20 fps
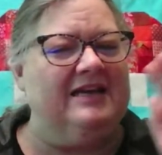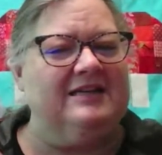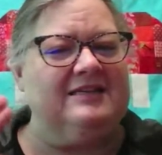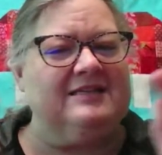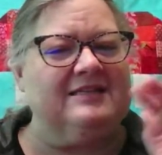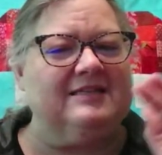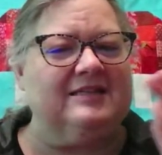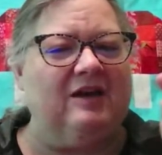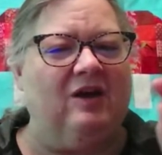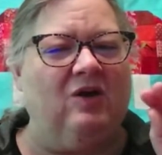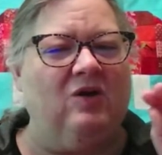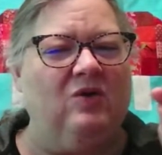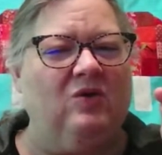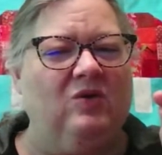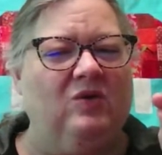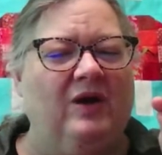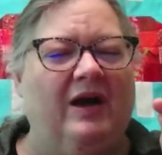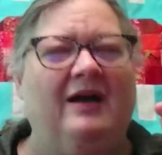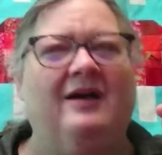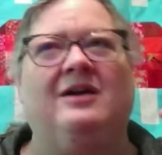
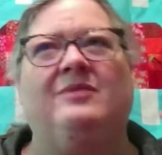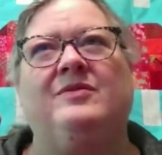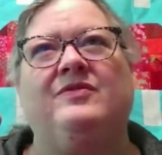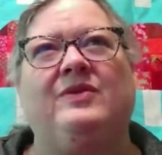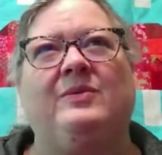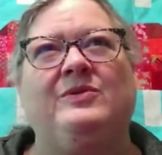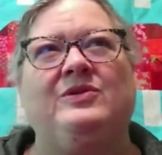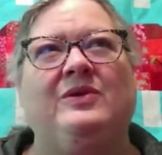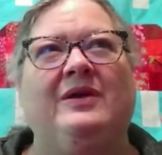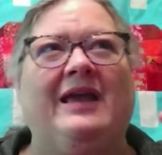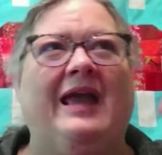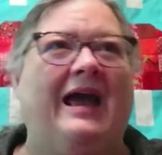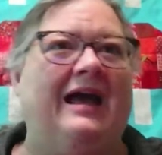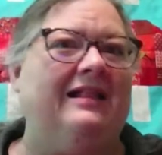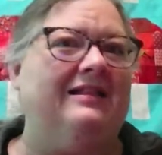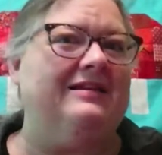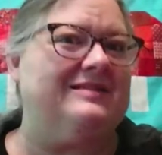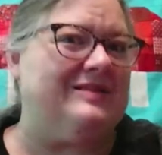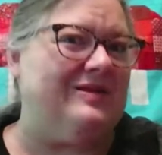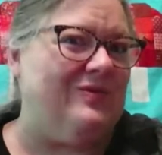So if I'm doing
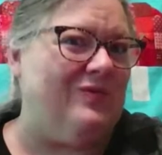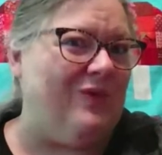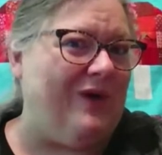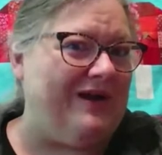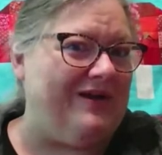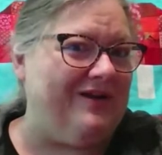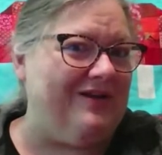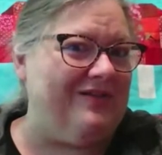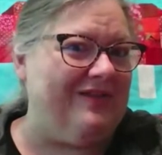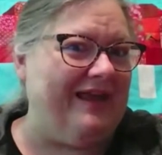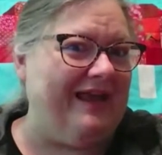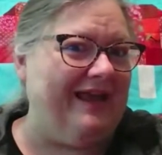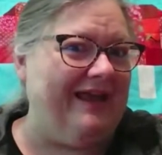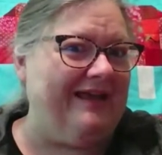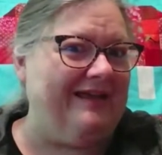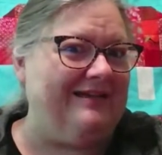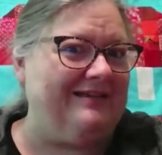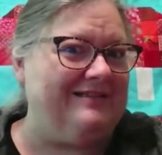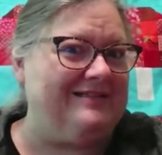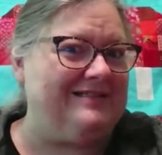Alice in
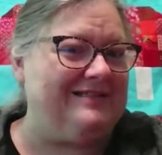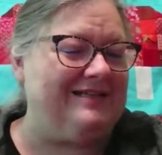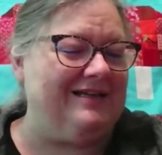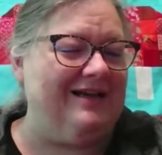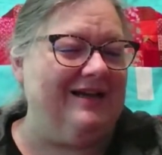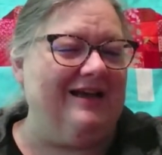Wonderland,